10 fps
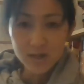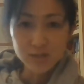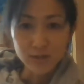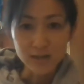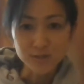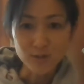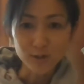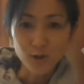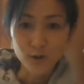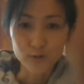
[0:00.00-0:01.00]
So guess
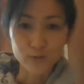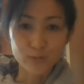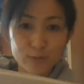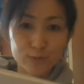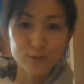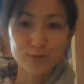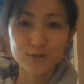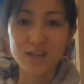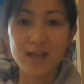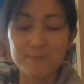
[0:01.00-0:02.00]
what color we'll do
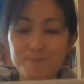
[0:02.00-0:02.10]
today?